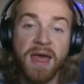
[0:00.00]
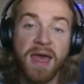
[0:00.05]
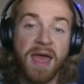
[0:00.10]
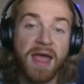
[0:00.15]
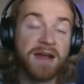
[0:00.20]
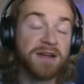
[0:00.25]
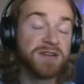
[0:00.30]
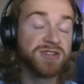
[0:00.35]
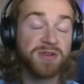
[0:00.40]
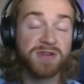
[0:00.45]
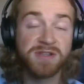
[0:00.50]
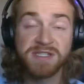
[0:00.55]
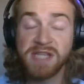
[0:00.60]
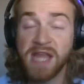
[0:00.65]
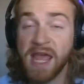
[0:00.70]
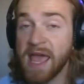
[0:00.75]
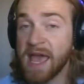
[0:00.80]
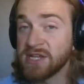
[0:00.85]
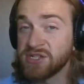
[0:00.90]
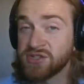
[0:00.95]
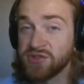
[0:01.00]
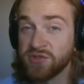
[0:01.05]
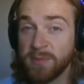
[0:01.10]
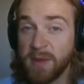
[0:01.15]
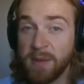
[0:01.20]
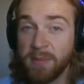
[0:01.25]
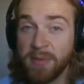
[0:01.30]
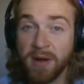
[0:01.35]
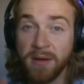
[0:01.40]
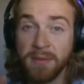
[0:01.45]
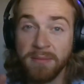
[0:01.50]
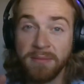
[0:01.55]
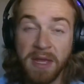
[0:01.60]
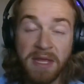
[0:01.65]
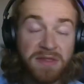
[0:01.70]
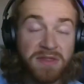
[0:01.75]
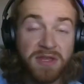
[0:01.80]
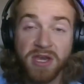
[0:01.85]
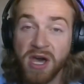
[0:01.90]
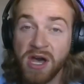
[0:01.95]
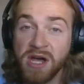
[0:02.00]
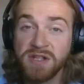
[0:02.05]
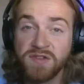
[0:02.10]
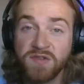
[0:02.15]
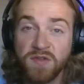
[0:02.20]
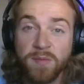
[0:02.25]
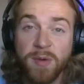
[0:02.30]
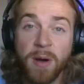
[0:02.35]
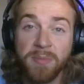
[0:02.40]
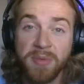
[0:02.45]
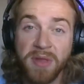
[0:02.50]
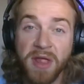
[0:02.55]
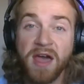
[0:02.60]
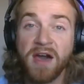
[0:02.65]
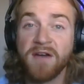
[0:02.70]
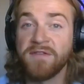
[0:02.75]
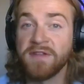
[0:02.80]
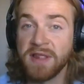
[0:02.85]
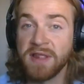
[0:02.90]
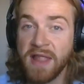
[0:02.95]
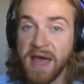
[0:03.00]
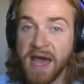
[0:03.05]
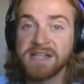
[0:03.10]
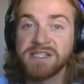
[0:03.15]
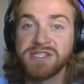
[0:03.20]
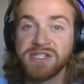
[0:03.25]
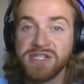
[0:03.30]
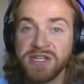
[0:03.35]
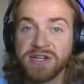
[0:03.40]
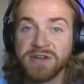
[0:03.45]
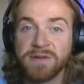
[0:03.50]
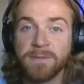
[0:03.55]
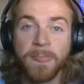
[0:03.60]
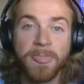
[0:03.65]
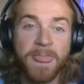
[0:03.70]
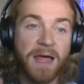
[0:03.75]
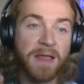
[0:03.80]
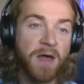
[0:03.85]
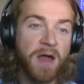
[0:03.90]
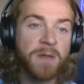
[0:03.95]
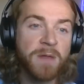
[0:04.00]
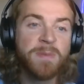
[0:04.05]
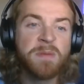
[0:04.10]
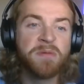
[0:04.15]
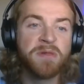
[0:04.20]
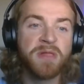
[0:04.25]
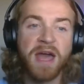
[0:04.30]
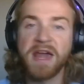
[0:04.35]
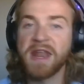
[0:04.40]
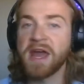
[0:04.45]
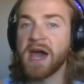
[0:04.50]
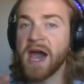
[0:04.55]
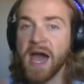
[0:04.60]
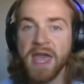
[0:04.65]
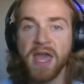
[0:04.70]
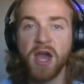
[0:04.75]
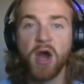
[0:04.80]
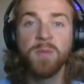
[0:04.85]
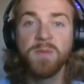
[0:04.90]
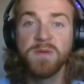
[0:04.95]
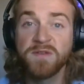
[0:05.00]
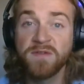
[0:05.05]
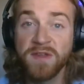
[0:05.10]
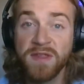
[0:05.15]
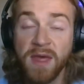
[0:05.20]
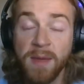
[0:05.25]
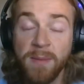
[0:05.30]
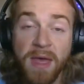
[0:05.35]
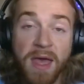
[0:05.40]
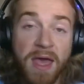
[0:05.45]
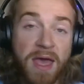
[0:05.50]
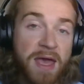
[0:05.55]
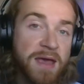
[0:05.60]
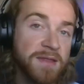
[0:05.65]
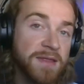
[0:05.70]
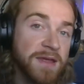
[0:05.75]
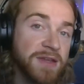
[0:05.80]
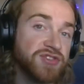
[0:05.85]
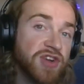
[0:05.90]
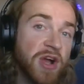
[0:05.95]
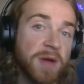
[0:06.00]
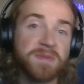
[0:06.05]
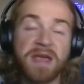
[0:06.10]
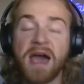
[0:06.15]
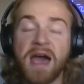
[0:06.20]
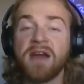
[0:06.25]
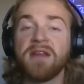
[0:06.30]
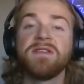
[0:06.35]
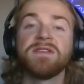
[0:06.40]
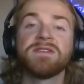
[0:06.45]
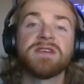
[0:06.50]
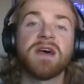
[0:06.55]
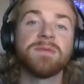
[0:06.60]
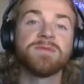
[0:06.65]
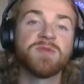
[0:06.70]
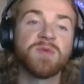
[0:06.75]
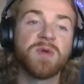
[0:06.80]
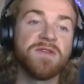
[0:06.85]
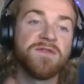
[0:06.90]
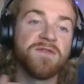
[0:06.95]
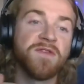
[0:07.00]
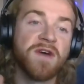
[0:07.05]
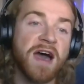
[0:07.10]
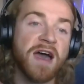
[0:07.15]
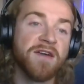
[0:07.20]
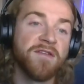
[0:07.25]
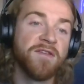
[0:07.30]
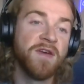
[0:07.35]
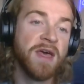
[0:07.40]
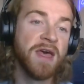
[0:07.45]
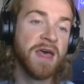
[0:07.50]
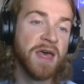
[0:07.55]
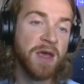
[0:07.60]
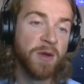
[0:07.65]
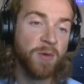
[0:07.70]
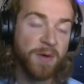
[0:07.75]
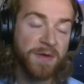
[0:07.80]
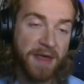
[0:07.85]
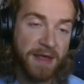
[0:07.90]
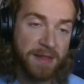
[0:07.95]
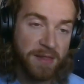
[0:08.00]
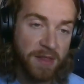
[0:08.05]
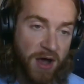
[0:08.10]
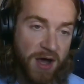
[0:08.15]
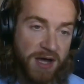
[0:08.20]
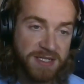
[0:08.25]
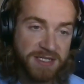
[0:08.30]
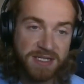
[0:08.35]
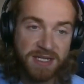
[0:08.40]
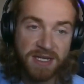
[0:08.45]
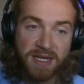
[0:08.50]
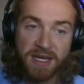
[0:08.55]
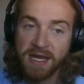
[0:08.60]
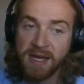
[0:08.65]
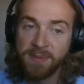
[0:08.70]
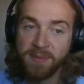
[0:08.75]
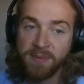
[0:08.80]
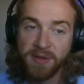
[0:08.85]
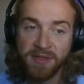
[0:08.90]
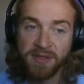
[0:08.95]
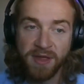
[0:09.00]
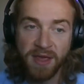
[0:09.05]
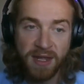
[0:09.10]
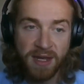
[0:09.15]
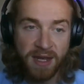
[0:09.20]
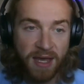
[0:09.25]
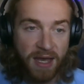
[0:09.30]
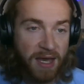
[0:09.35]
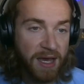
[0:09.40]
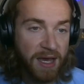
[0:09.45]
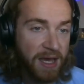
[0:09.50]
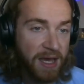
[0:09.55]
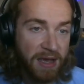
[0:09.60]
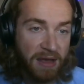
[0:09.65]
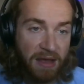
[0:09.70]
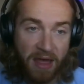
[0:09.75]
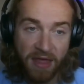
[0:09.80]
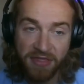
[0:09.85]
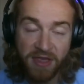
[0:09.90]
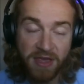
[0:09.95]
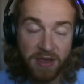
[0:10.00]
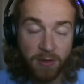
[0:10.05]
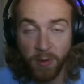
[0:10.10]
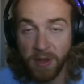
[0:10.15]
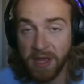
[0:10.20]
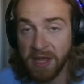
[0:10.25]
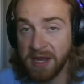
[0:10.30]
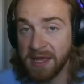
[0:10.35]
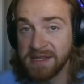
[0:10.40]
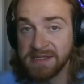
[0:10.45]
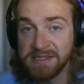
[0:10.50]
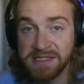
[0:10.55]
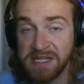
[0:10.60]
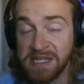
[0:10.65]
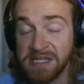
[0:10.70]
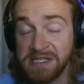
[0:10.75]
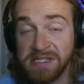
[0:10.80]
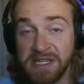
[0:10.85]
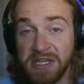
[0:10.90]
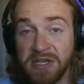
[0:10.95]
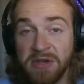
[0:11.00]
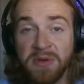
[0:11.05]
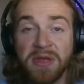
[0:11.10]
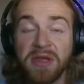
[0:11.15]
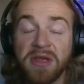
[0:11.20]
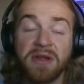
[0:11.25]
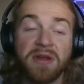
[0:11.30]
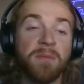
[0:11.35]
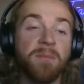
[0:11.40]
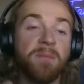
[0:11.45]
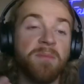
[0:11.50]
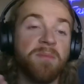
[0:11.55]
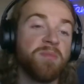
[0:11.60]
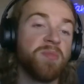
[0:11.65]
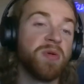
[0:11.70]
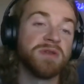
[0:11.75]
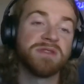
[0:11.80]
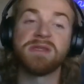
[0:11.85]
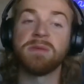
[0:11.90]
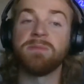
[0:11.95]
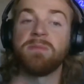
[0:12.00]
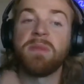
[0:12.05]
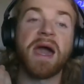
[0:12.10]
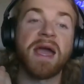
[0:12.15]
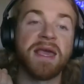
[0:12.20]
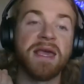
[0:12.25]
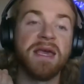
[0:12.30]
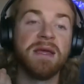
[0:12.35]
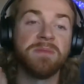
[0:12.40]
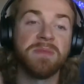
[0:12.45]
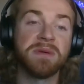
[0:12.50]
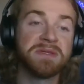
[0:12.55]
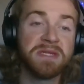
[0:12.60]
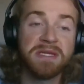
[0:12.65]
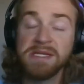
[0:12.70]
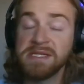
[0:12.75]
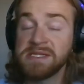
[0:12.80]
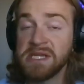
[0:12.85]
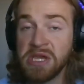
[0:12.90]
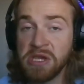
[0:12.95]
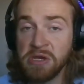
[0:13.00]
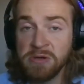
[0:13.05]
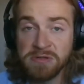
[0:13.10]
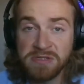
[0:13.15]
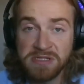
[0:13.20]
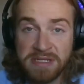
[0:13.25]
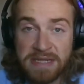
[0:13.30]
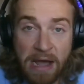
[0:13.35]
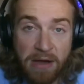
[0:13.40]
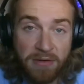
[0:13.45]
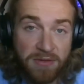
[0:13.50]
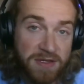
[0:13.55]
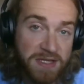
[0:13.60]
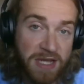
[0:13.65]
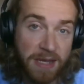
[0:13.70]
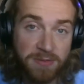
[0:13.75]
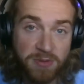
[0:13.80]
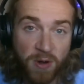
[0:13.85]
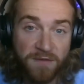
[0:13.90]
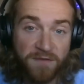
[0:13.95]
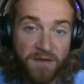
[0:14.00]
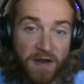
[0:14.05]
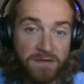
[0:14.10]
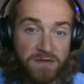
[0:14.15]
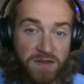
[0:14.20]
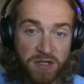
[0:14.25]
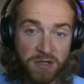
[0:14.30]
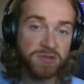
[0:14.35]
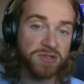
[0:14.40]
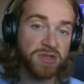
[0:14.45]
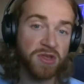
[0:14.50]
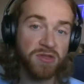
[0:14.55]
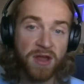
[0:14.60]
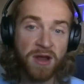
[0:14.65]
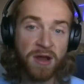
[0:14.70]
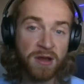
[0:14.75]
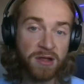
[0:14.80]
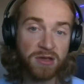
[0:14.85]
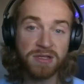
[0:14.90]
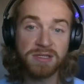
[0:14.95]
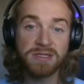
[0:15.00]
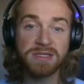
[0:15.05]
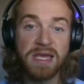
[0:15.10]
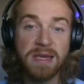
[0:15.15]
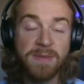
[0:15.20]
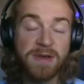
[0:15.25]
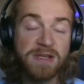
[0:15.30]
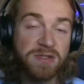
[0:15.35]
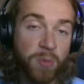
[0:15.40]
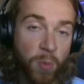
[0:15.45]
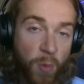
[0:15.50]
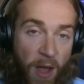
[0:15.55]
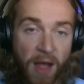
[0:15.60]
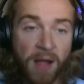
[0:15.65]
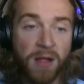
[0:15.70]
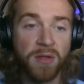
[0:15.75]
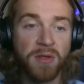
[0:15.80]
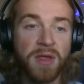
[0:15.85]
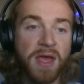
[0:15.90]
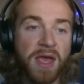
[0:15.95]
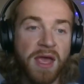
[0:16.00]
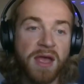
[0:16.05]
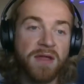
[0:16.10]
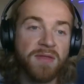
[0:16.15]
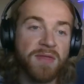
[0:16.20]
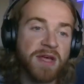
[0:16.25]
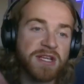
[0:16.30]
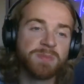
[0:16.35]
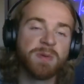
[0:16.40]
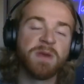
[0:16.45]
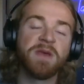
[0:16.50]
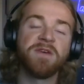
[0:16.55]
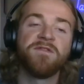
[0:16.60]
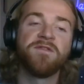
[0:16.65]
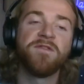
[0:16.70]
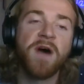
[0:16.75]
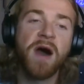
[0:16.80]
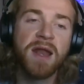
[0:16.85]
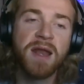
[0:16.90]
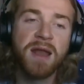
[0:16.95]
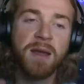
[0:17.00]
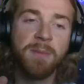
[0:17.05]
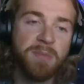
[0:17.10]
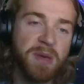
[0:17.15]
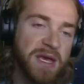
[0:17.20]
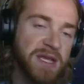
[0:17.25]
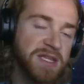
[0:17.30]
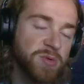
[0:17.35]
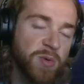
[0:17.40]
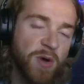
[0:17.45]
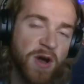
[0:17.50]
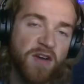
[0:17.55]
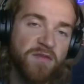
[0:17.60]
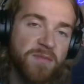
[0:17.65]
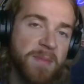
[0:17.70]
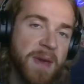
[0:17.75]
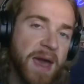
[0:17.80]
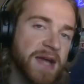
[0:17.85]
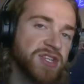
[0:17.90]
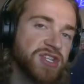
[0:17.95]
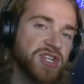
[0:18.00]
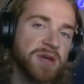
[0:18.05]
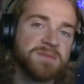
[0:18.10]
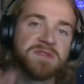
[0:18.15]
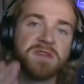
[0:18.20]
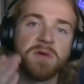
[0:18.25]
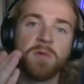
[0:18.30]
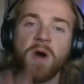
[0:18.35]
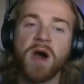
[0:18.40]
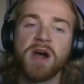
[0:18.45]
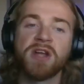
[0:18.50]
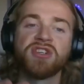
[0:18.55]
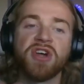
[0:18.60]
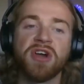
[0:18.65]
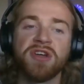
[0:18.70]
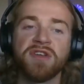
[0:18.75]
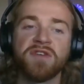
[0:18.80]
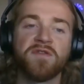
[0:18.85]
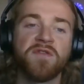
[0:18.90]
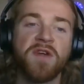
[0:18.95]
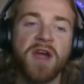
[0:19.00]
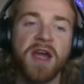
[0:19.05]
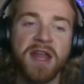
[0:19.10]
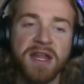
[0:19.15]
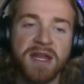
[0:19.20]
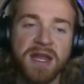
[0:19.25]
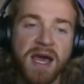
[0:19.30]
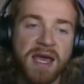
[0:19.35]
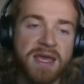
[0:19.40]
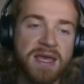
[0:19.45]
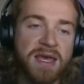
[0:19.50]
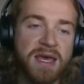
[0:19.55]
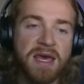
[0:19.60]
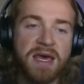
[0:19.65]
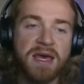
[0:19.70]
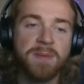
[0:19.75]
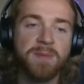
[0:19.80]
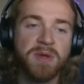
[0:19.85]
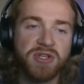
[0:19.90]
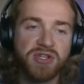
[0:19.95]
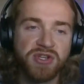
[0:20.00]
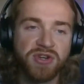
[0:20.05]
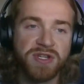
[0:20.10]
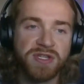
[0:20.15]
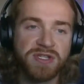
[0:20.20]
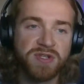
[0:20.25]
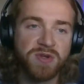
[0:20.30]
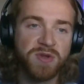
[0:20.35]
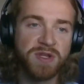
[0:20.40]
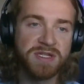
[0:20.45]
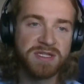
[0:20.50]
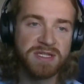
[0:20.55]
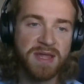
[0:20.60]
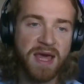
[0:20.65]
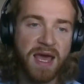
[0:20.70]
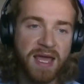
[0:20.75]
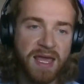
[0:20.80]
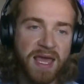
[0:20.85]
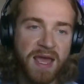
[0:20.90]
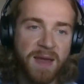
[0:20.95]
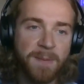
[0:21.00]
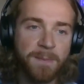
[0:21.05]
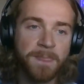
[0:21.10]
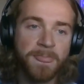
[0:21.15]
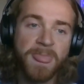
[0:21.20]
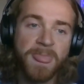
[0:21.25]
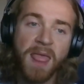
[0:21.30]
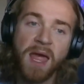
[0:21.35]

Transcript: Arizona State, as you remember, made the college football playoff last year. A lot of people had high hopes for them. They dropped out of the top 25 when they lost, but then I think a win against TCU here puts them back in. But TCU is now in the top 25 too, so they're a good team as well. That should be a fun Big 12 matchup to watch on your Friday night. Be sure to tune into that game.